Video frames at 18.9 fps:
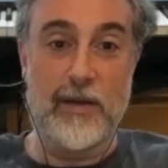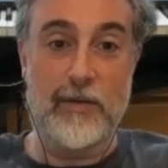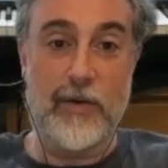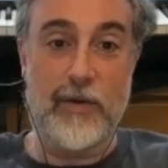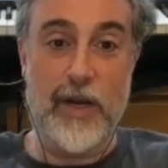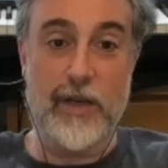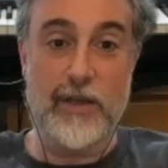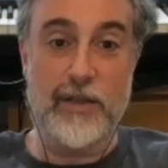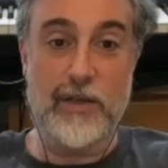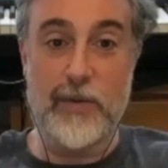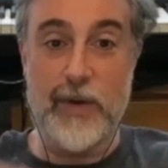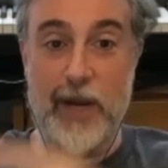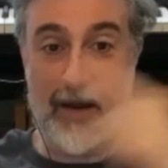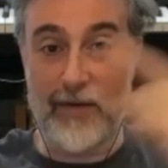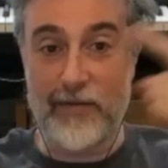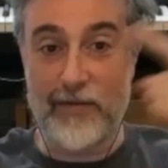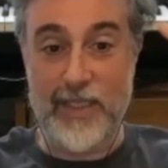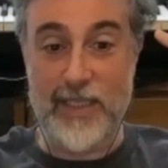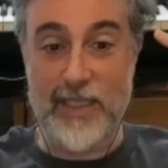right? And so we
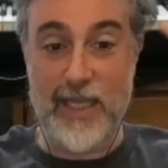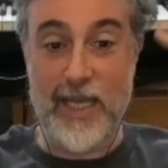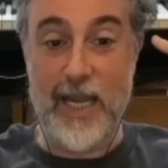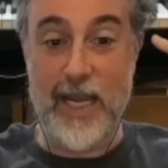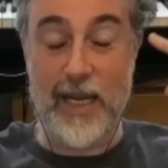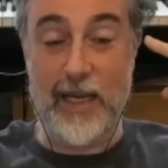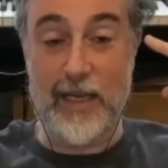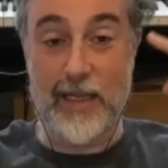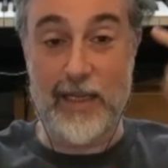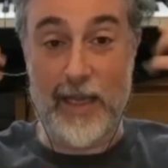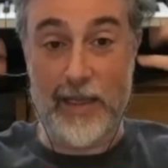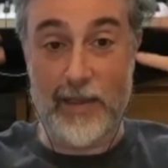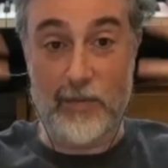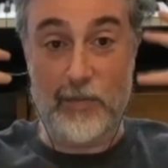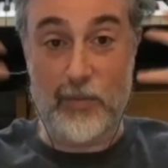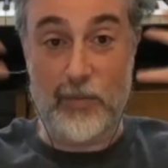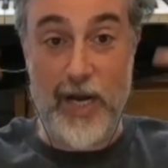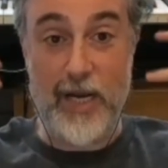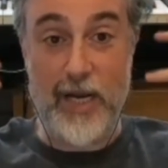have this thing that the
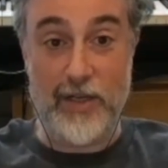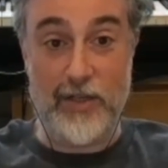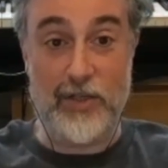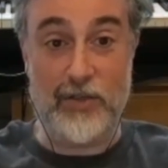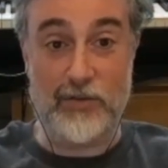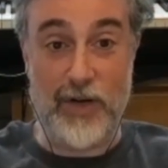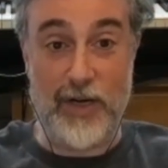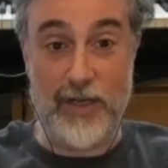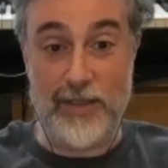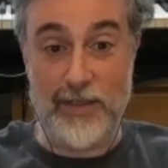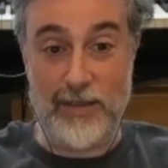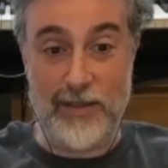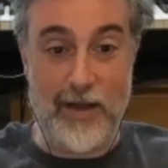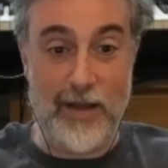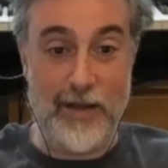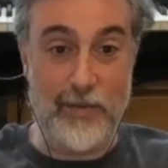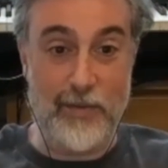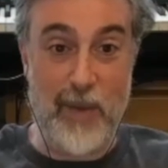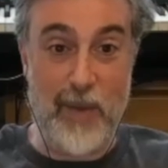brain constructs. It's
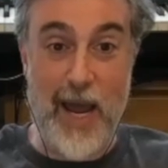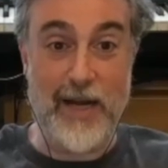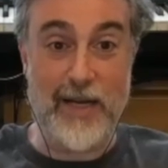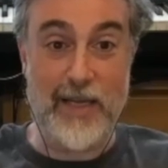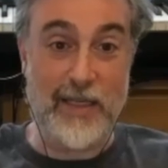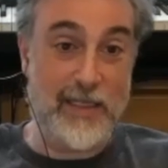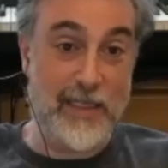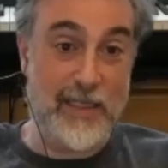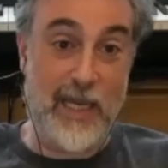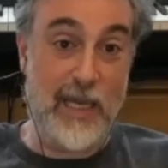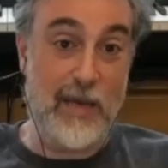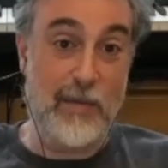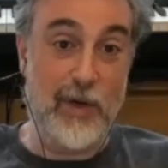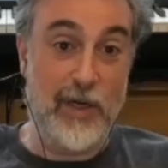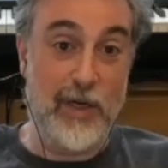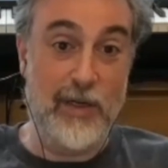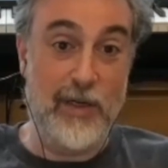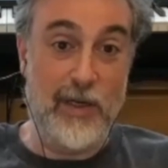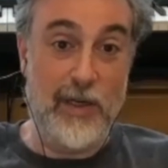called the body
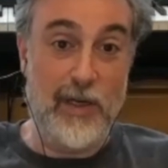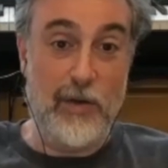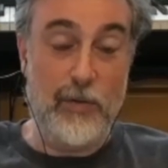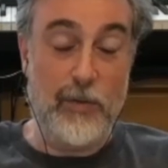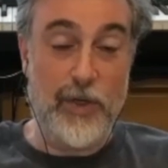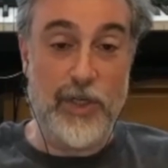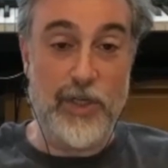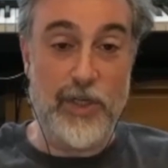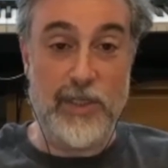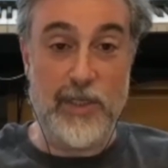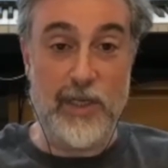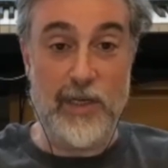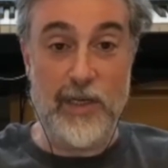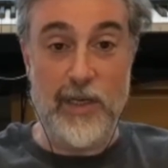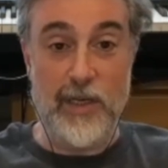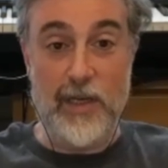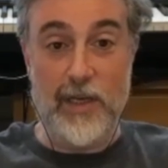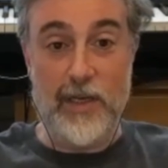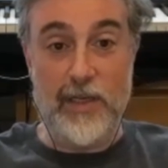schema, which is a
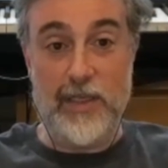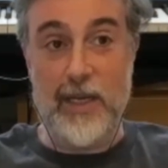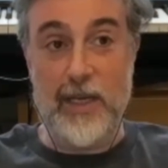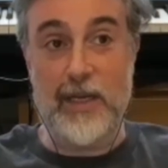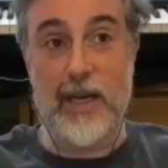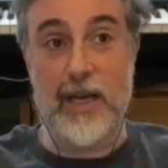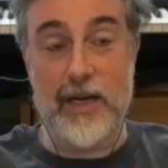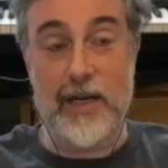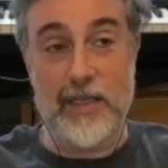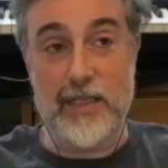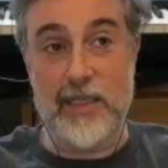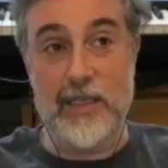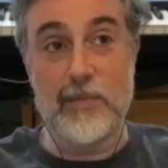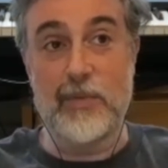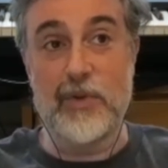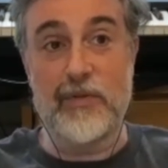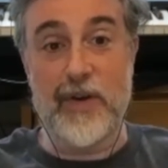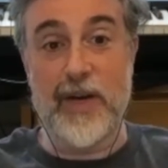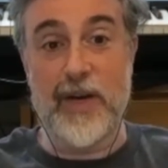kind of
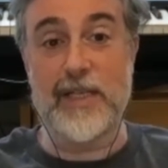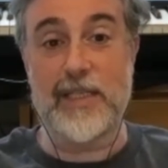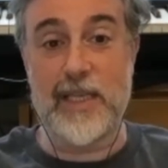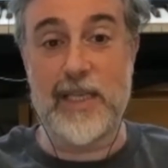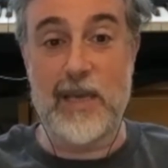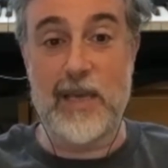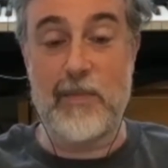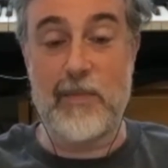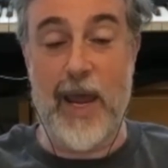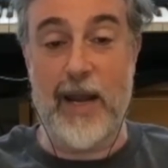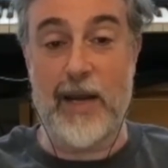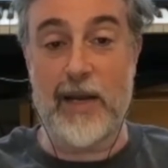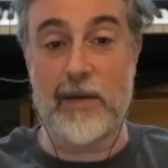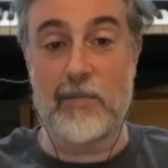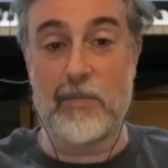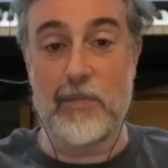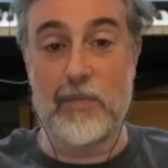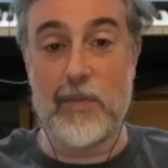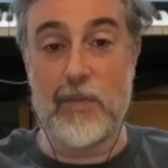simplified schematic
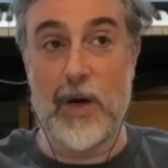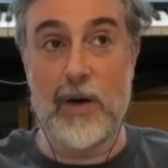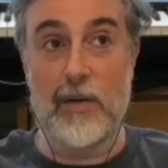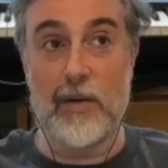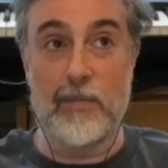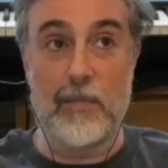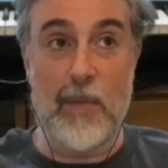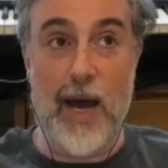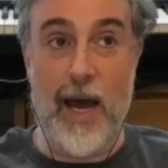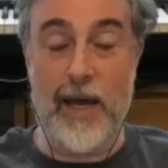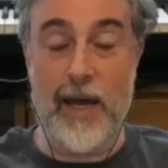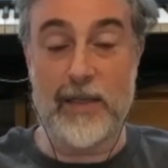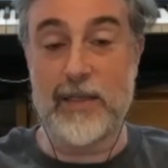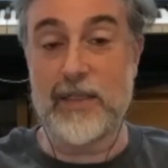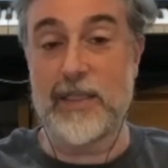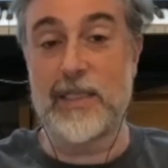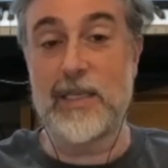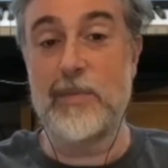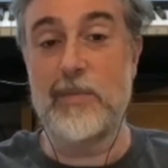uh, model,
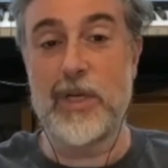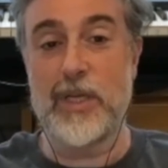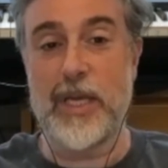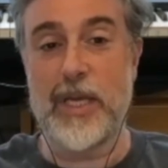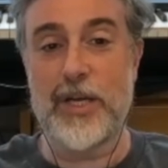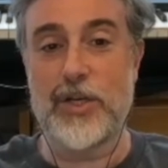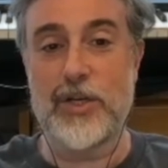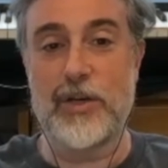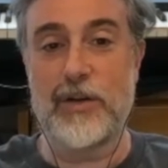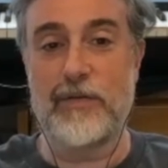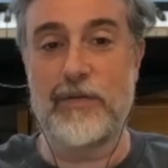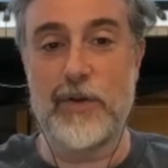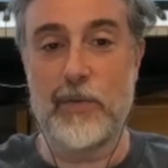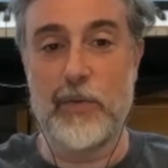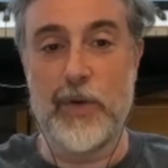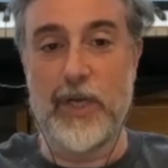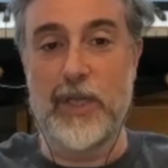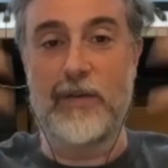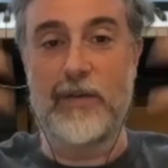a simulation, if you
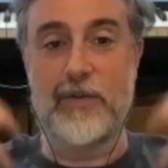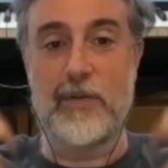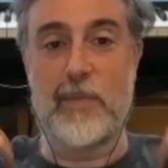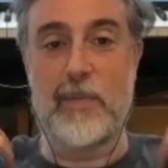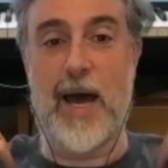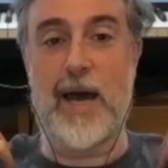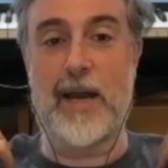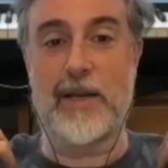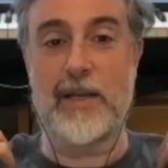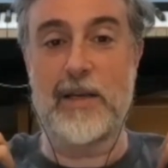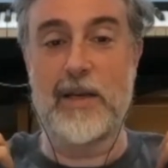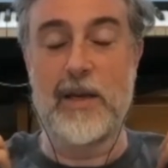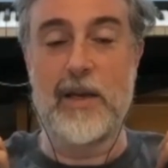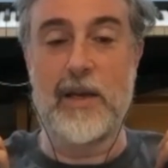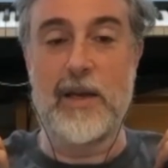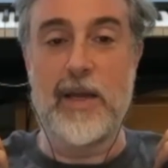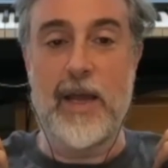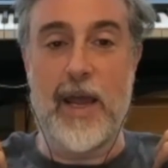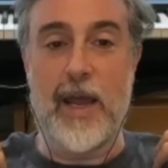will, of the body.
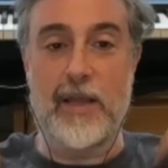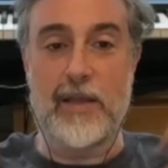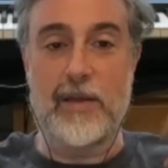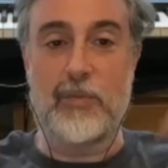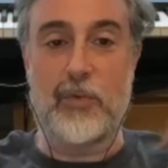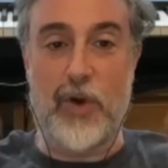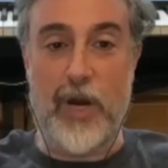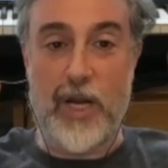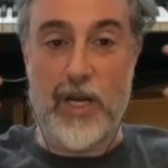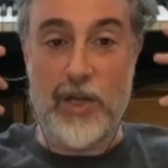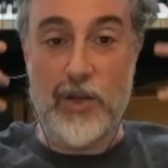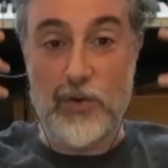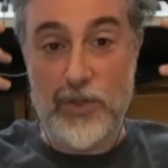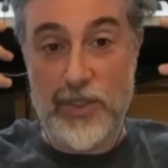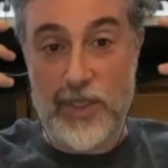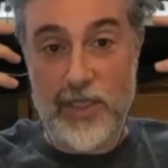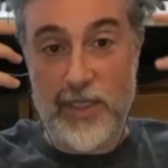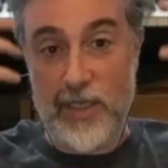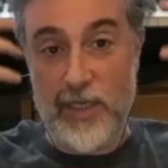And the brain
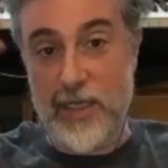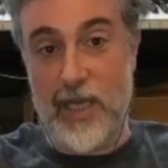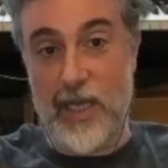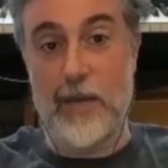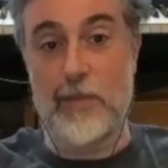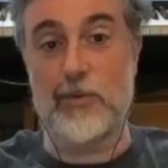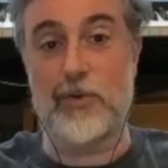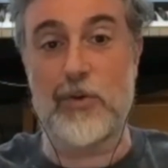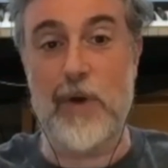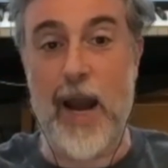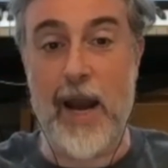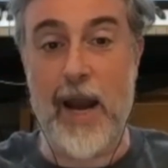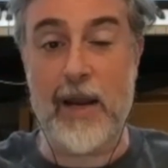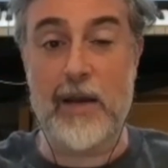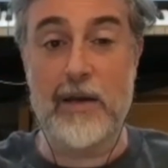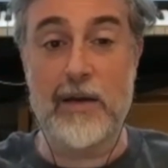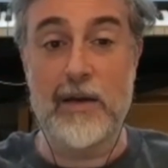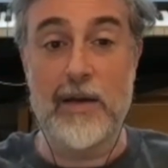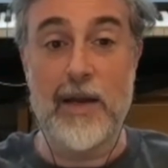uses it to keep
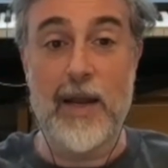track